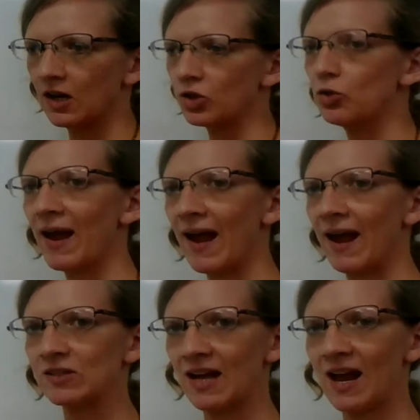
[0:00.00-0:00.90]
you
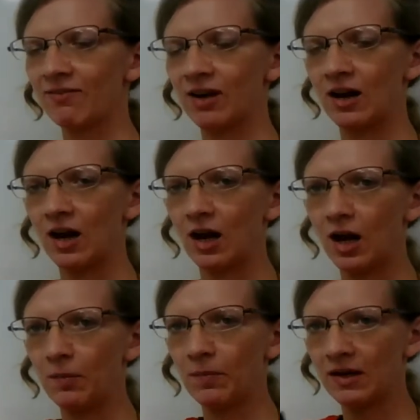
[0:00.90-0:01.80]
have to have a
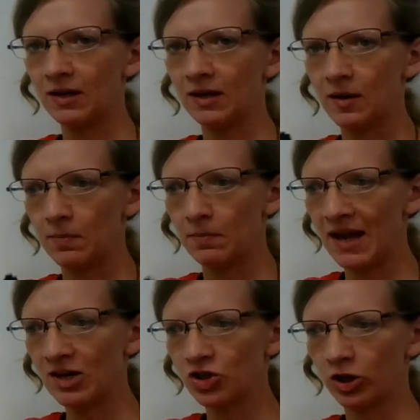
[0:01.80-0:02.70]
common
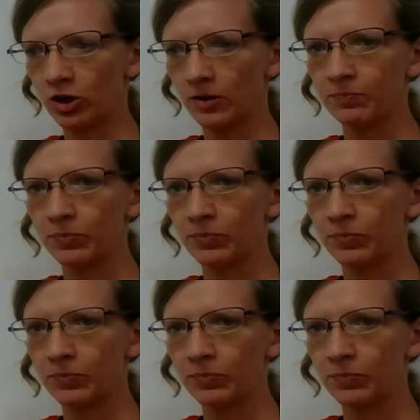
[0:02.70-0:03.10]
measure